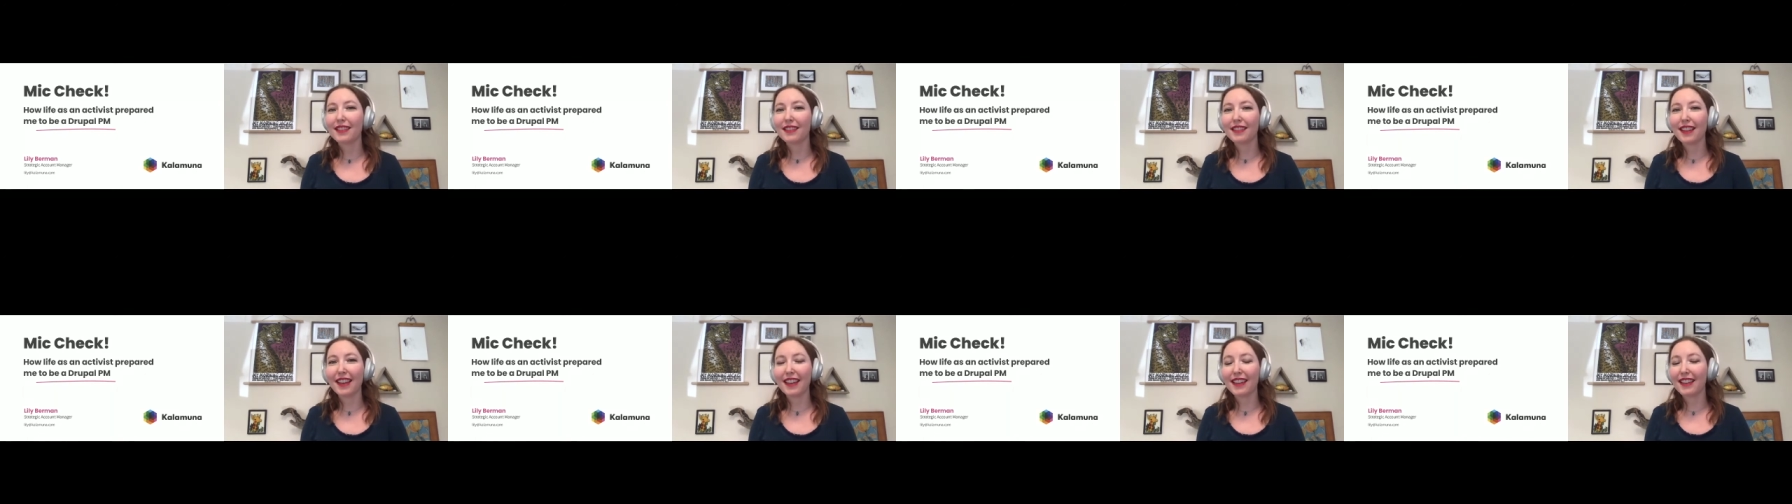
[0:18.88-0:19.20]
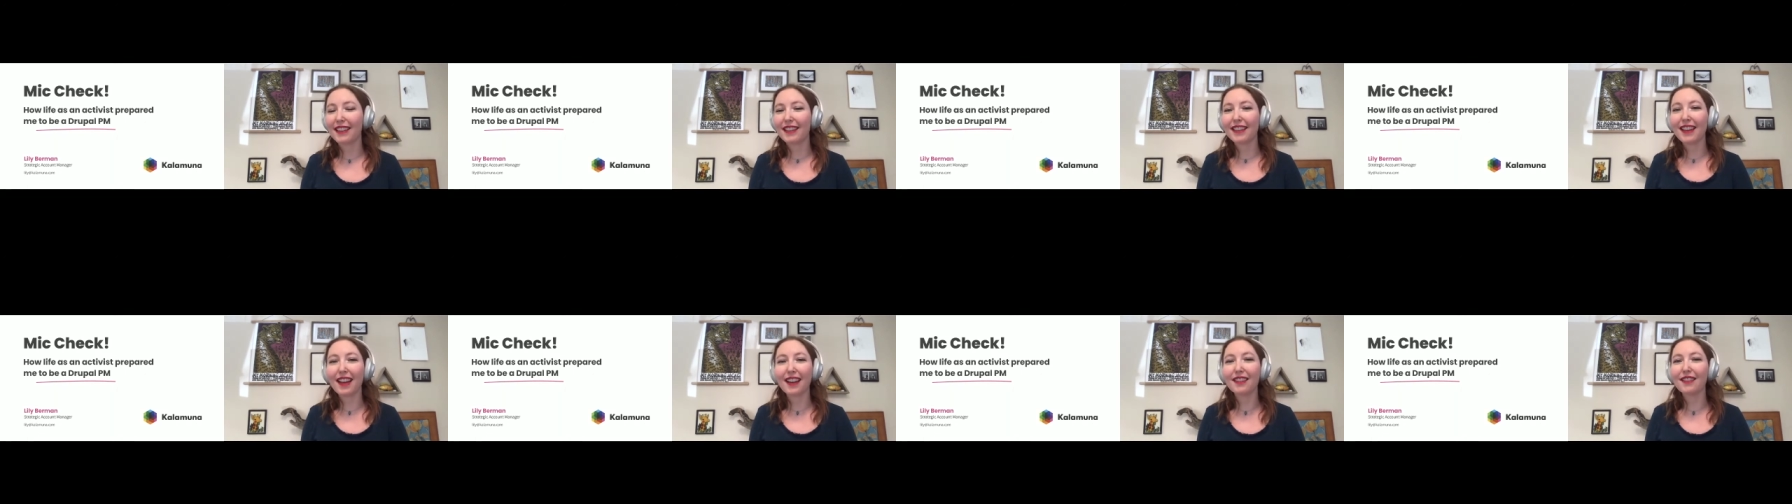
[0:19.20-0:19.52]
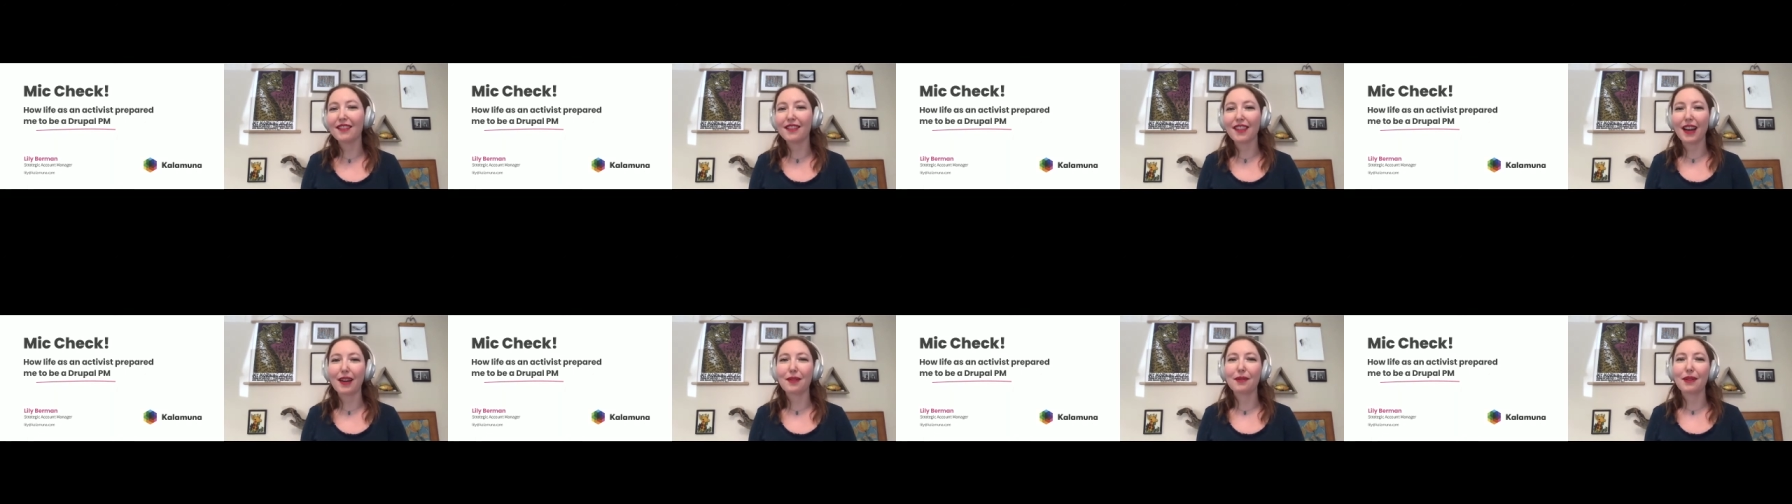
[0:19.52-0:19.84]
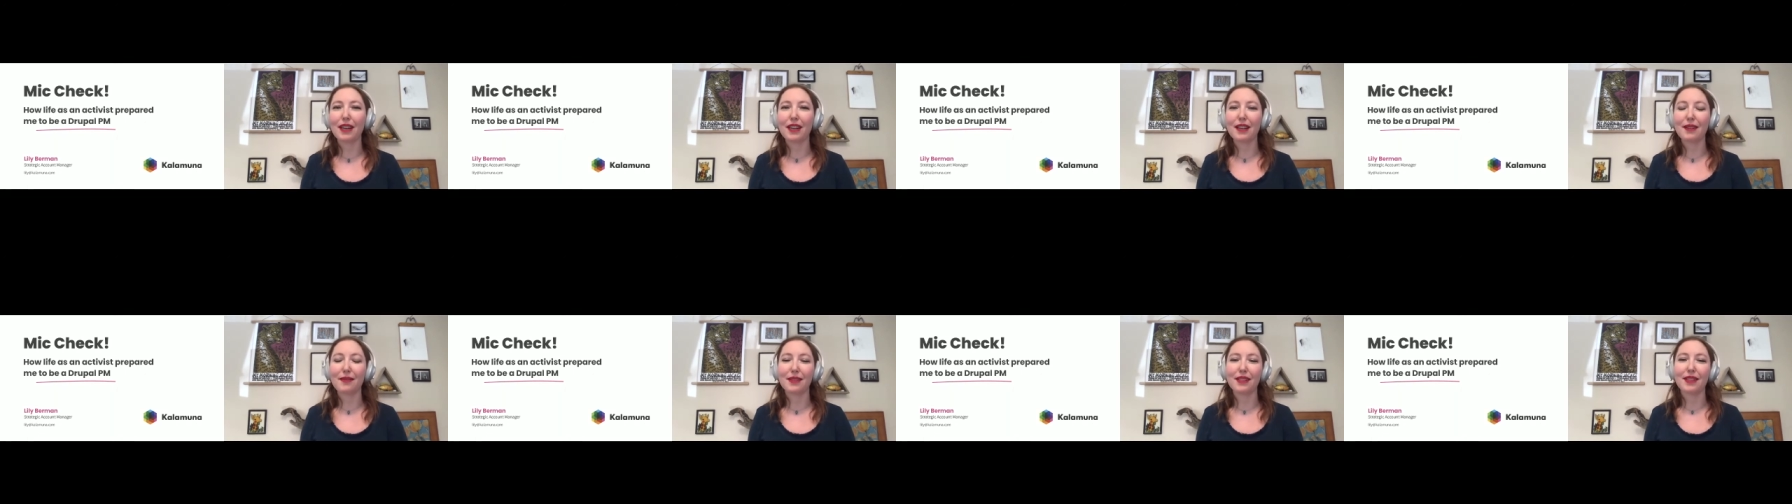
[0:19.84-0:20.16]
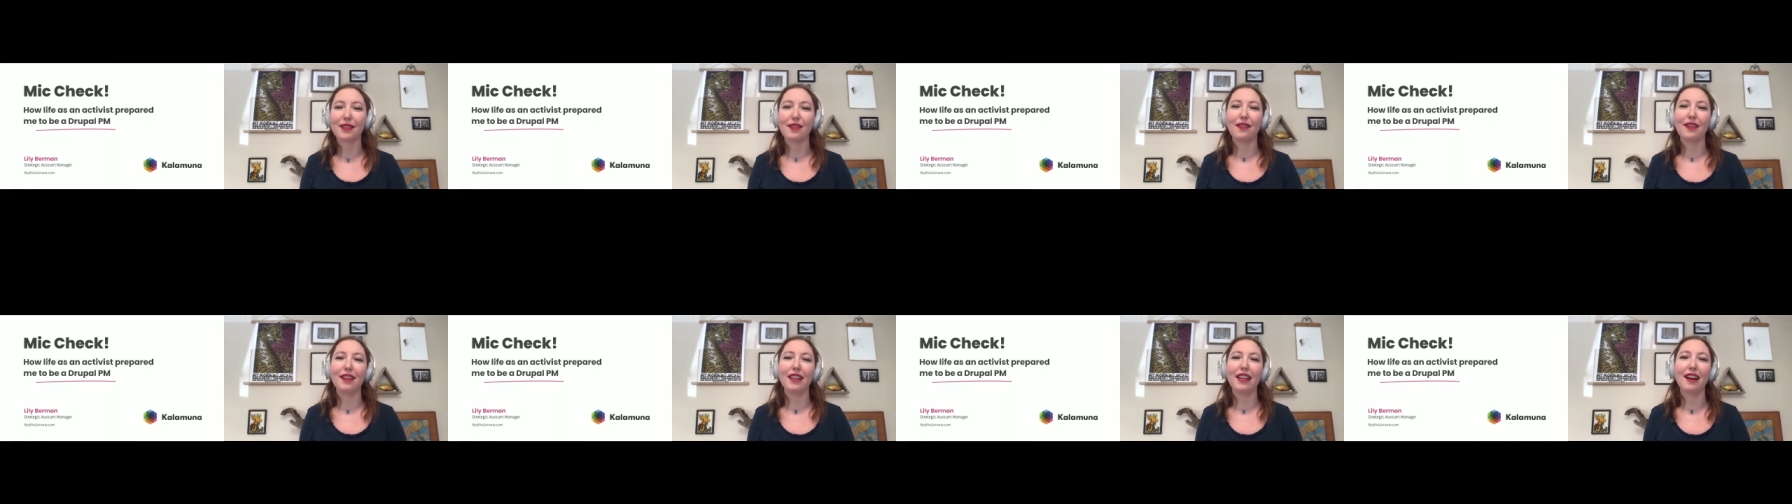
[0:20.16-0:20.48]
like none of that work
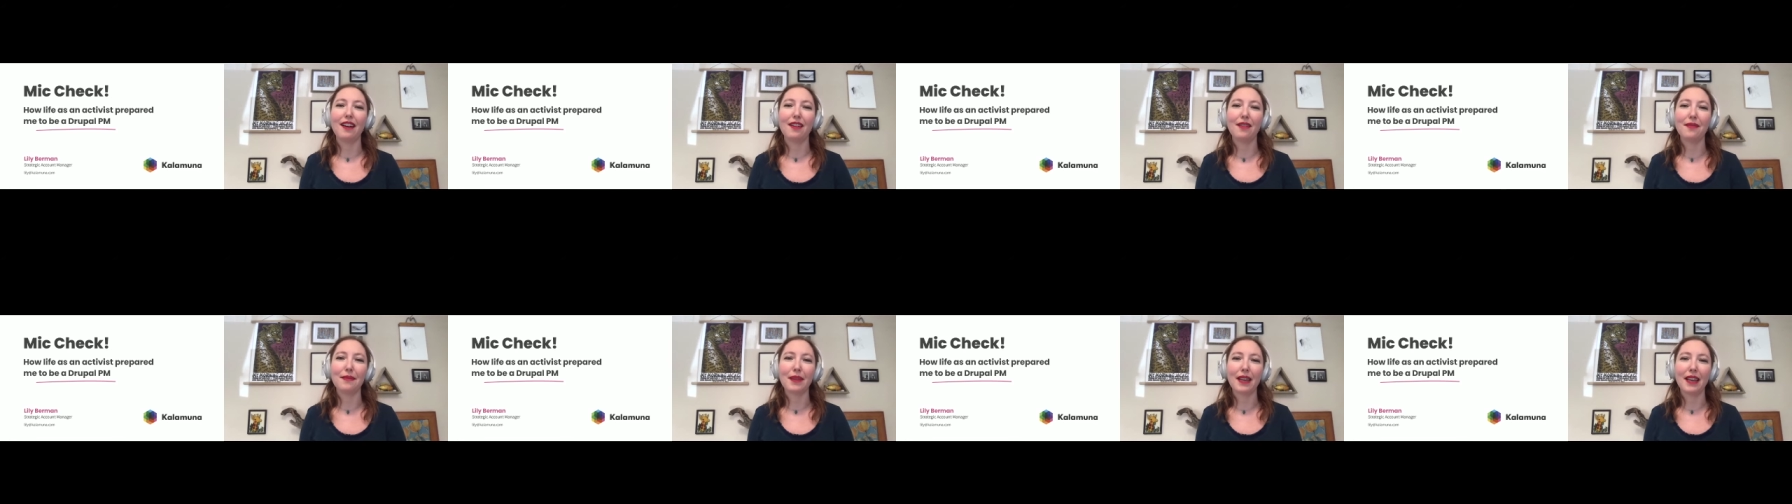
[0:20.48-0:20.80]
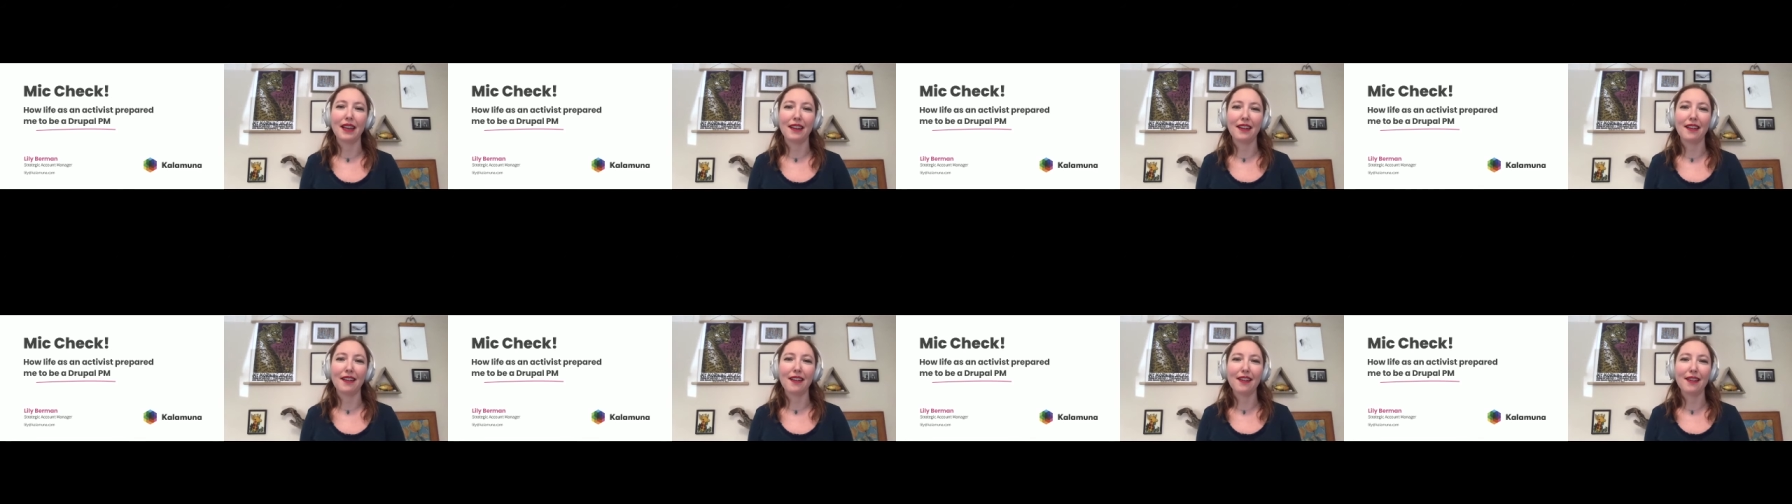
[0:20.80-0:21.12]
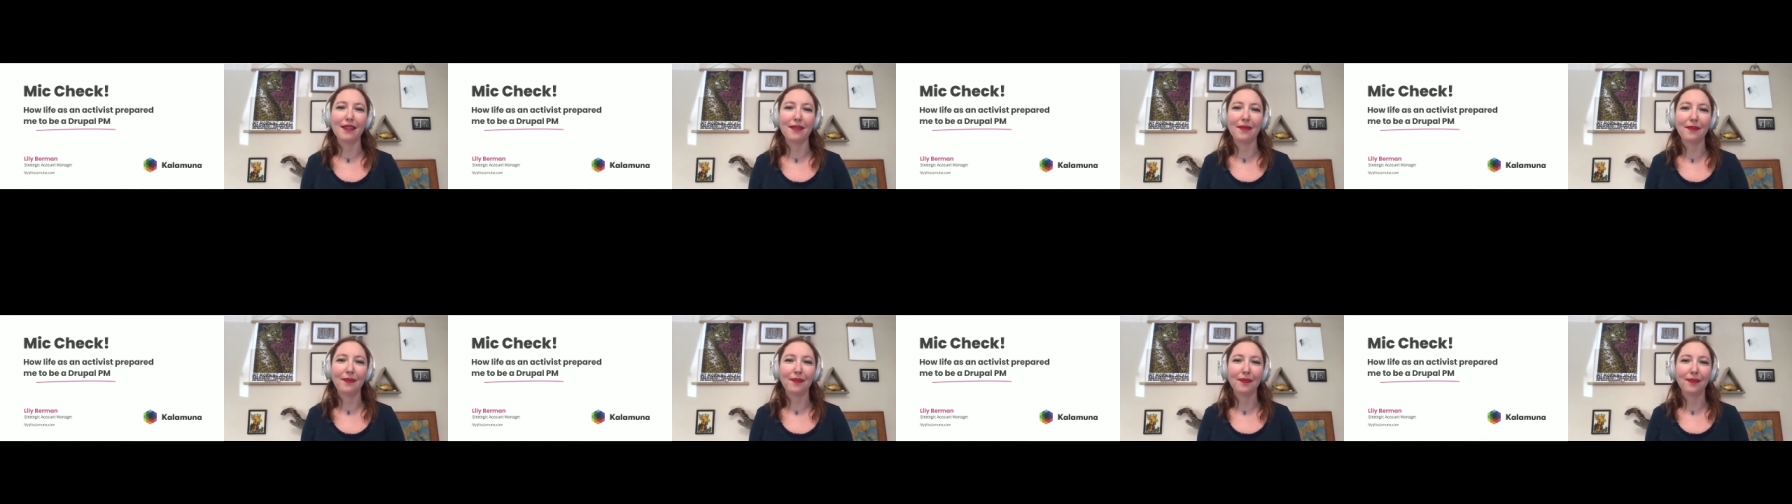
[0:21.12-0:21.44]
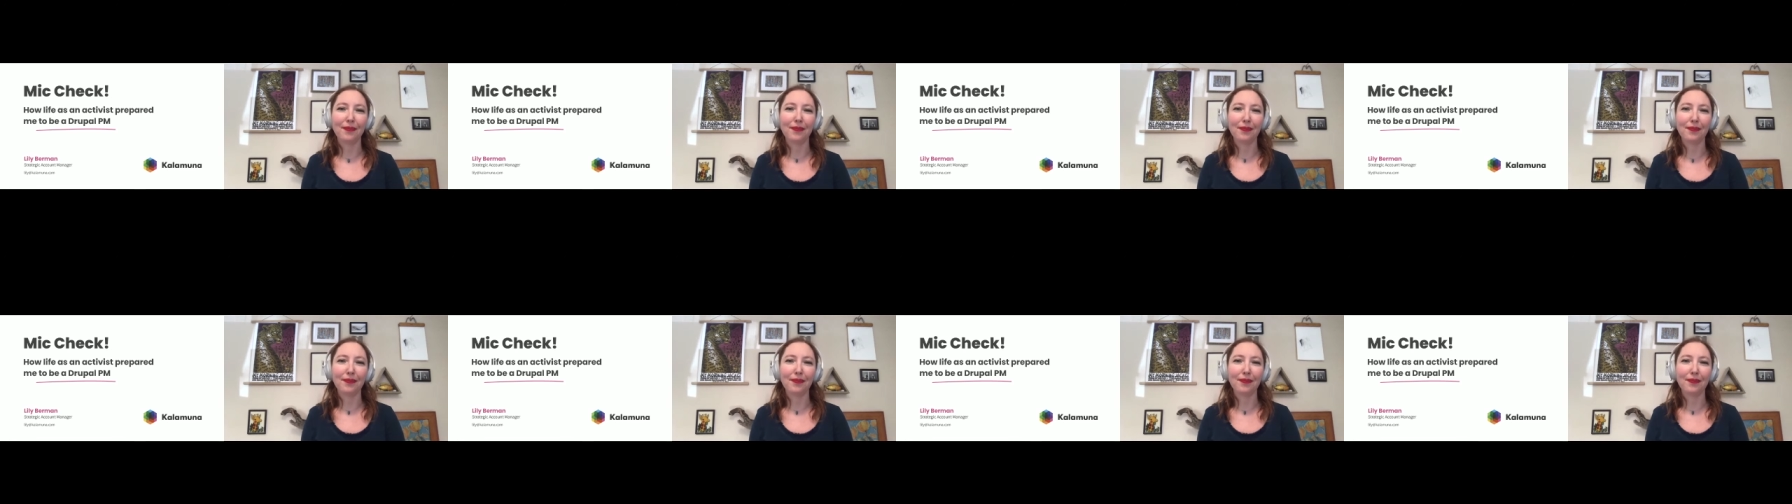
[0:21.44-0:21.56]
was going to help me at all.